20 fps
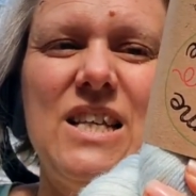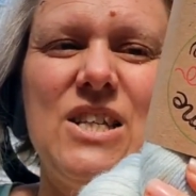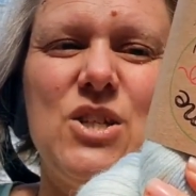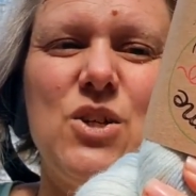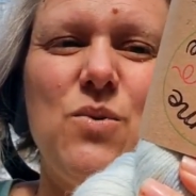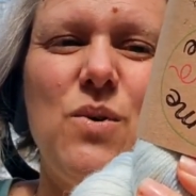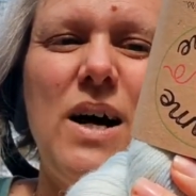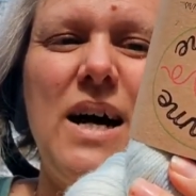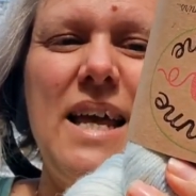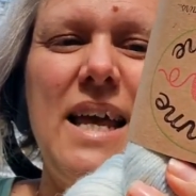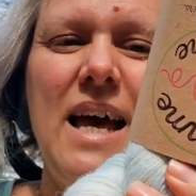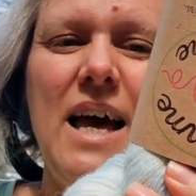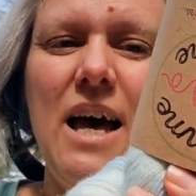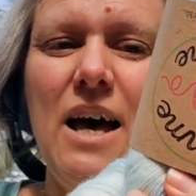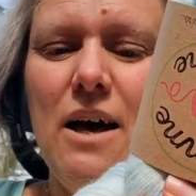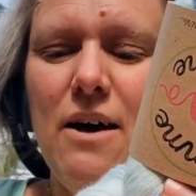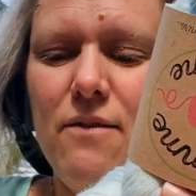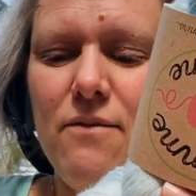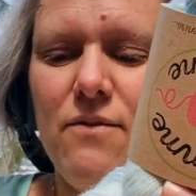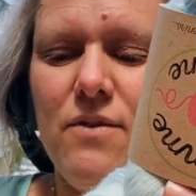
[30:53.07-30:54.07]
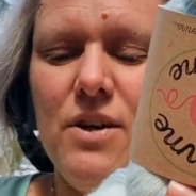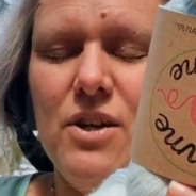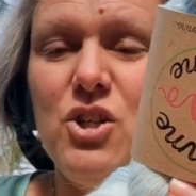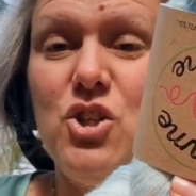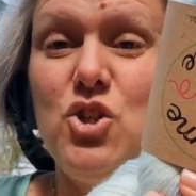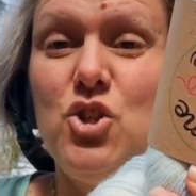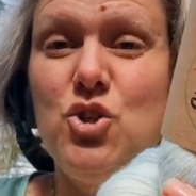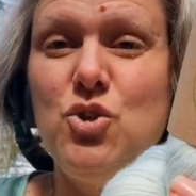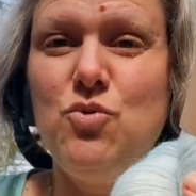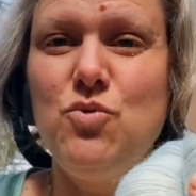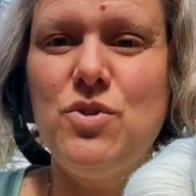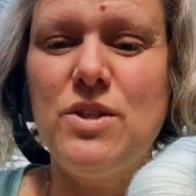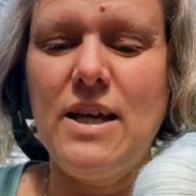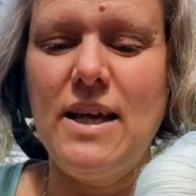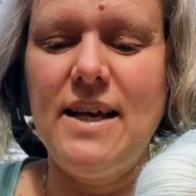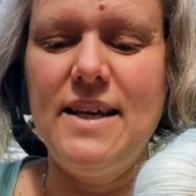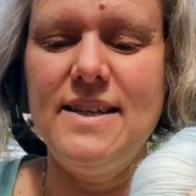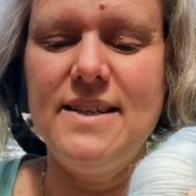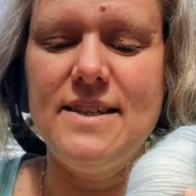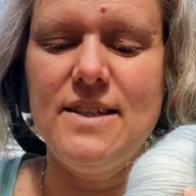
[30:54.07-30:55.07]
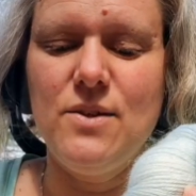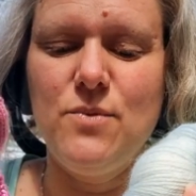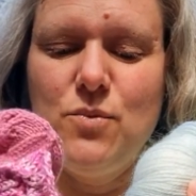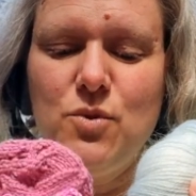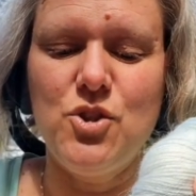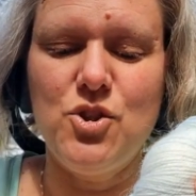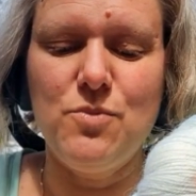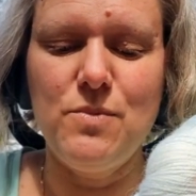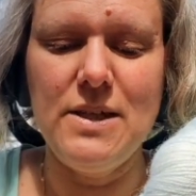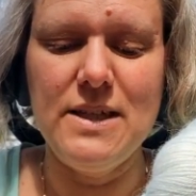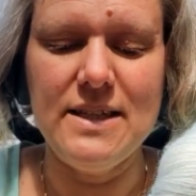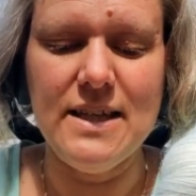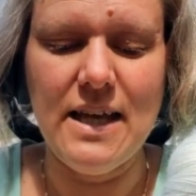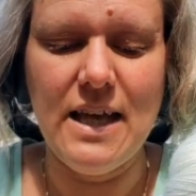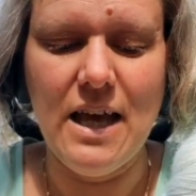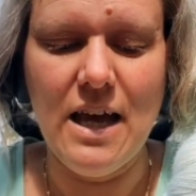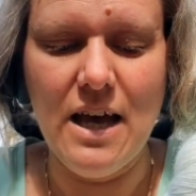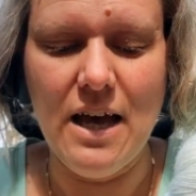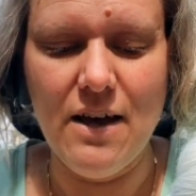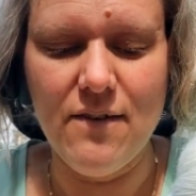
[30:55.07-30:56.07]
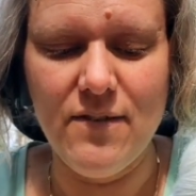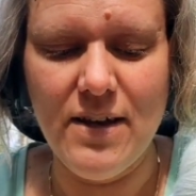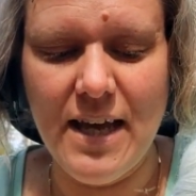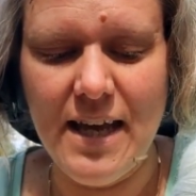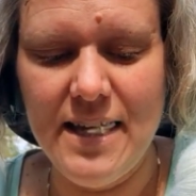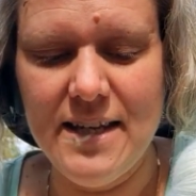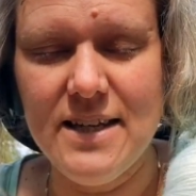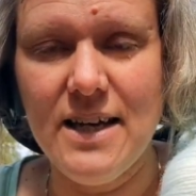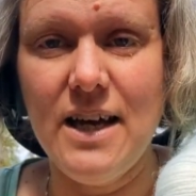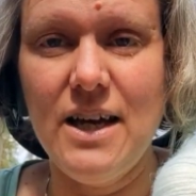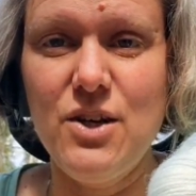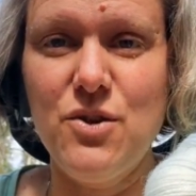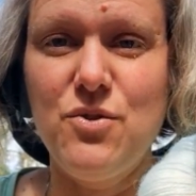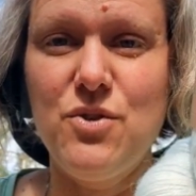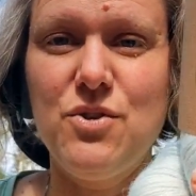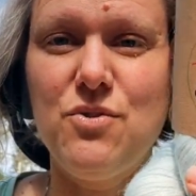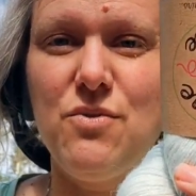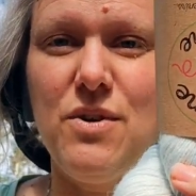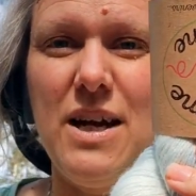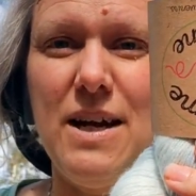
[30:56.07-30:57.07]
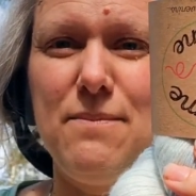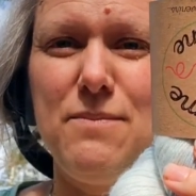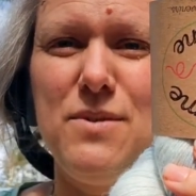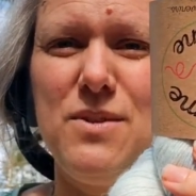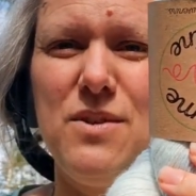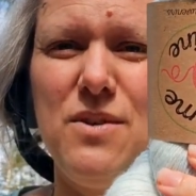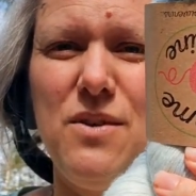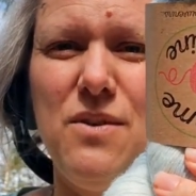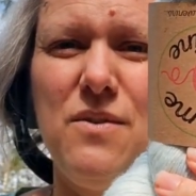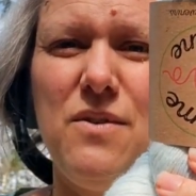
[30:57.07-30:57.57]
So I have two skeins, which means I have 800 grams,